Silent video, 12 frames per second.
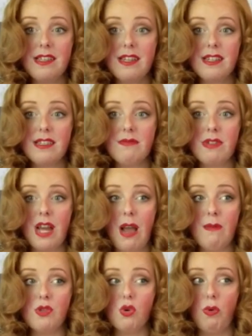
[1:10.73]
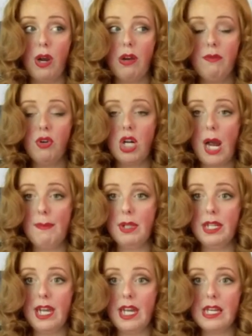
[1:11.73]
Sometimes you'll wear them for a couple of
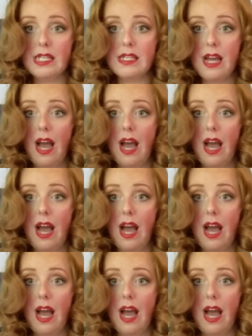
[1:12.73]
days.